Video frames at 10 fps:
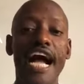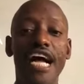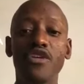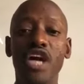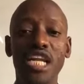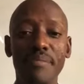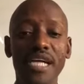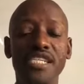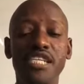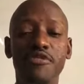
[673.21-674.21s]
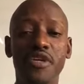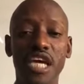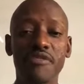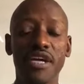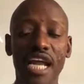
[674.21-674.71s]
And you can imagine if you
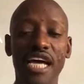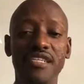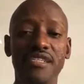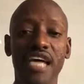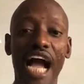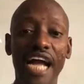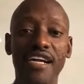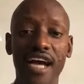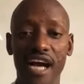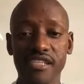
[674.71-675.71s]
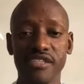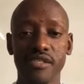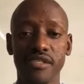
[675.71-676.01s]
gave the client hard cash,